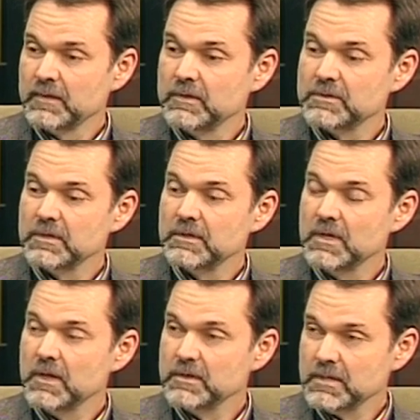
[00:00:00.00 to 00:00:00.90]
There's
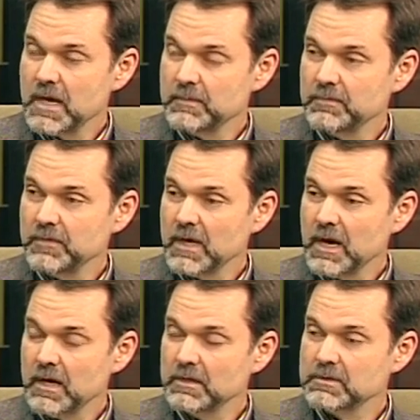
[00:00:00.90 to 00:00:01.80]
another type of
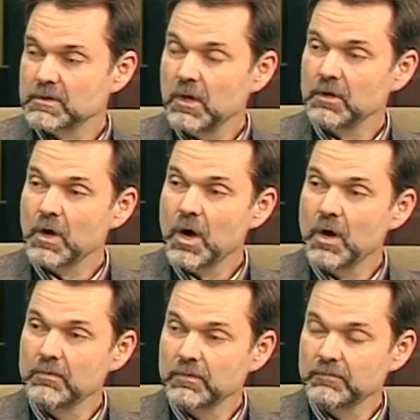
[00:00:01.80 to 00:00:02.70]
incontinence called
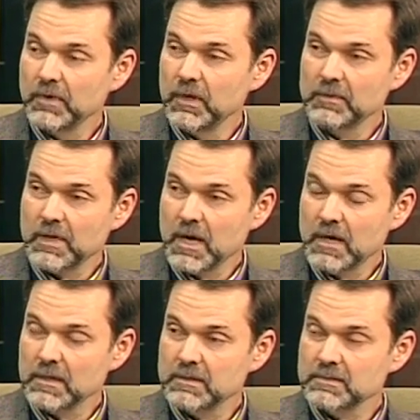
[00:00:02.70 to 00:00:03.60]
overflow
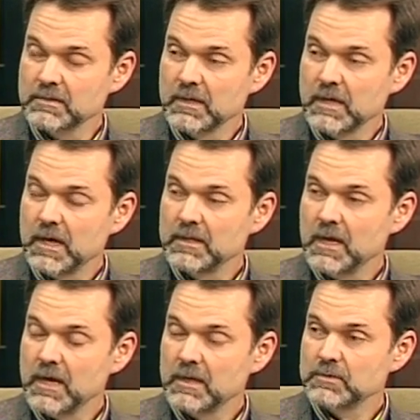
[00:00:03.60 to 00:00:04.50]
incontinence, and
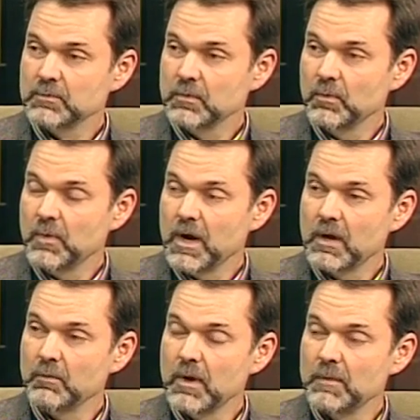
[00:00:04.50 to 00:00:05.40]
that okay. is
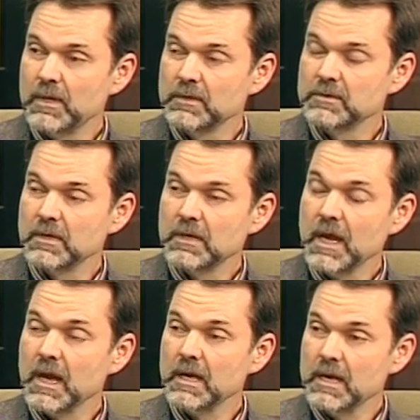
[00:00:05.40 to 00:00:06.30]
where women
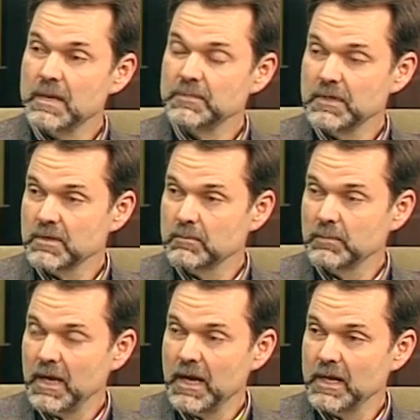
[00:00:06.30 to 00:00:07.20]
can't empty their
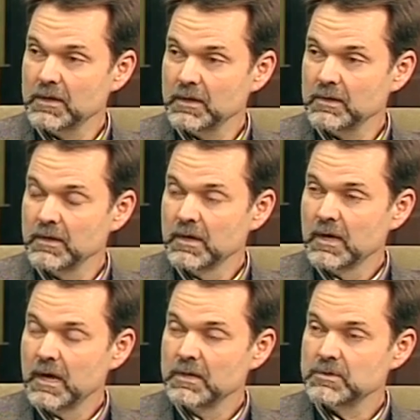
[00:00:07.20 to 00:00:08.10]
bladder,
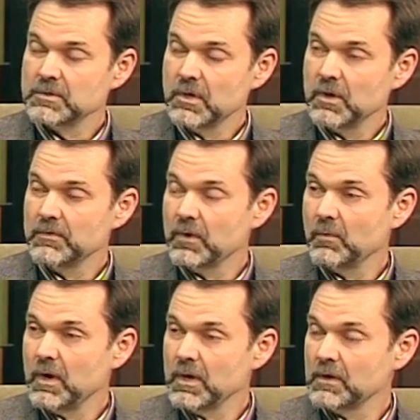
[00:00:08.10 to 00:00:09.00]
and so they're
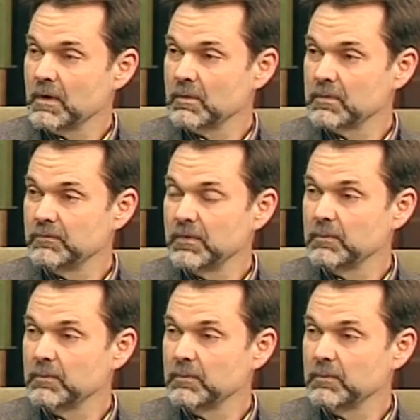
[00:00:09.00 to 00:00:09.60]
walking around with a full